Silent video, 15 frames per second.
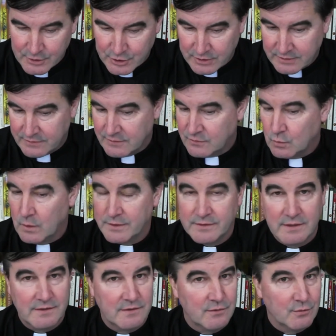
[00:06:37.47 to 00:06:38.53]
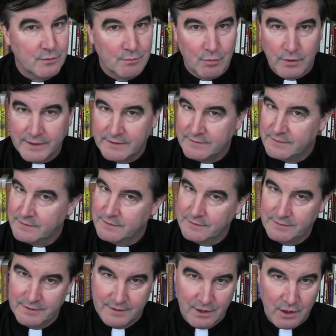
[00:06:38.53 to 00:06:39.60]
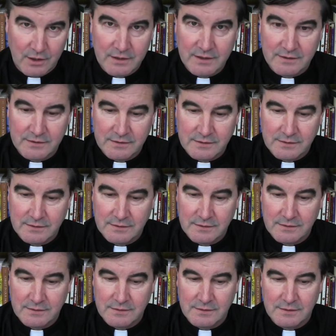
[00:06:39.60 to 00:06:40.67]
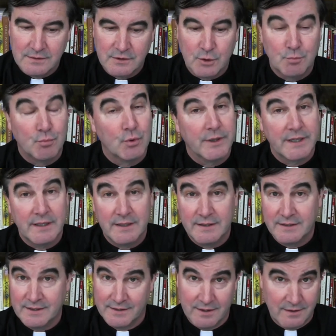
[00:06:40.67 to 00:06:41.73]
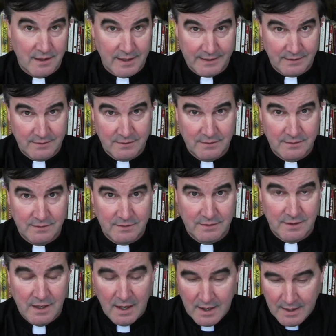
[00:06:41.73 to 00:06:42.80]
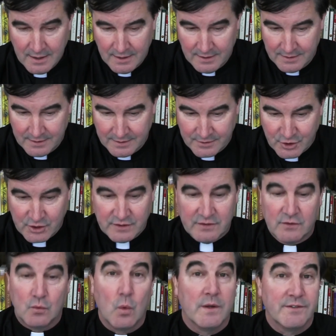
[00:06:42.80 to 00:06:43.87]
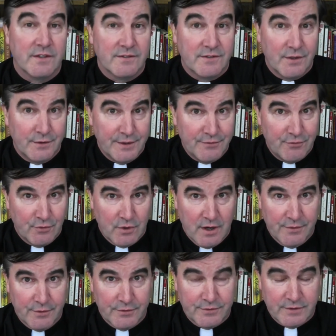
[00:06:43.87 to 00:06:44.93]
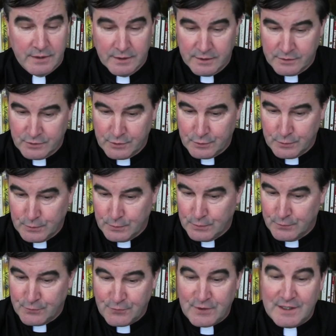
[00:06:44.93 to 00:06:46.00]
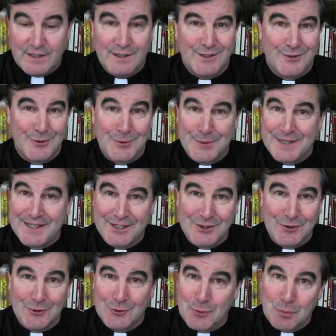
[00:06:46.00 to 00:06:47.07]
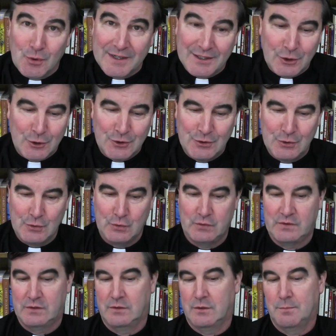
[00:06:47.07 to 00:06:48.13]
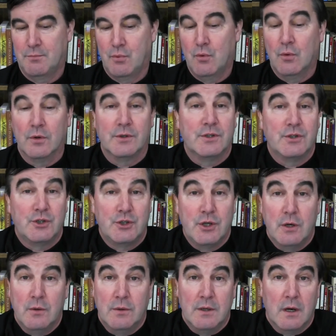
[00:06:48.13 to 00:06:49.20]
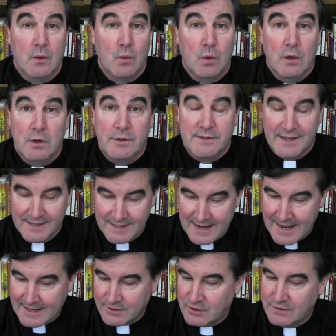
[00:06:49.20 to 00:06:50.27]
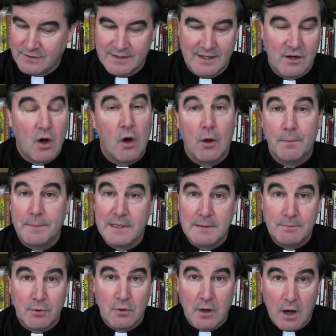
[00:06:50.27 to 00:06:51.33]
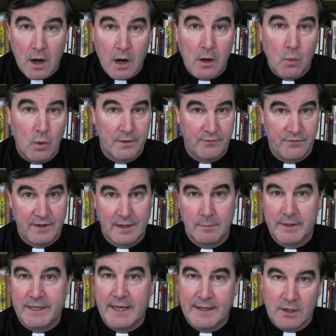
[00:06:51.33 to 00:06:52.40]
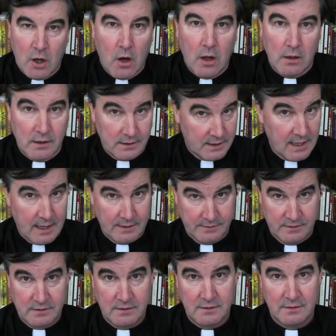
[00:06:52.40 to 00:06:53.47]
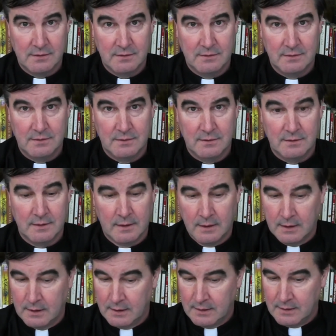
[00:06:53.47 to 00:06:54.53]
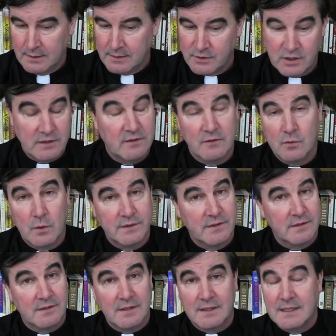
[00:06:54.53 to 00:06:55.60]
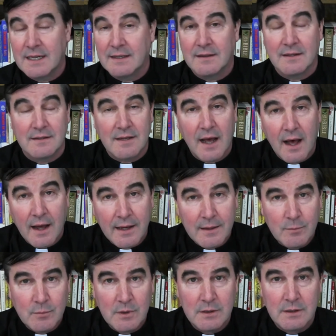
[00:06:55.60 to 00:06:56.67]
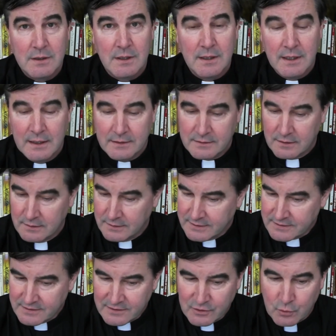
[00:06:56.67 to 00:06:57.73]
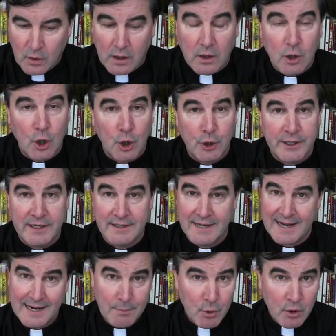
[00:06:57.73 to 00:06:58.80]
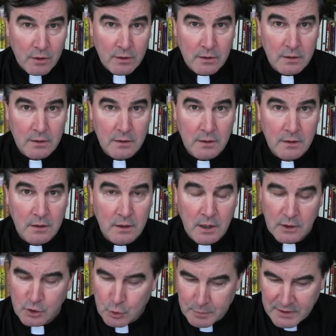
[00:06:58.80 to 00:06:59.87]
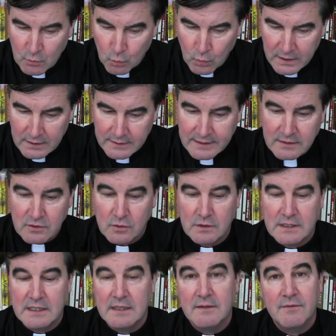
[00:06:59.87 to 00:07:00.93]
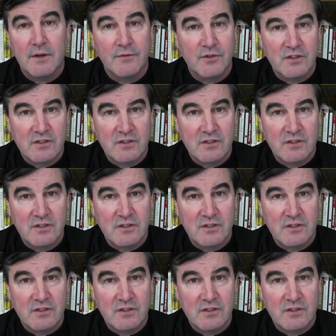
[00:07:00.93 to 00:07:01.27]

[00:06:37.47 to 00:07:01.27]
Jesus wants us to embrace the darkness, to bring it into the light. Jesus wants us to live for others, to feed, to heal, to bring good news to the poor, to show in our words and actions that all people are one family and all are God's. Jesus wants us to take the time to listen to our hurting neighbor, to be willing to give of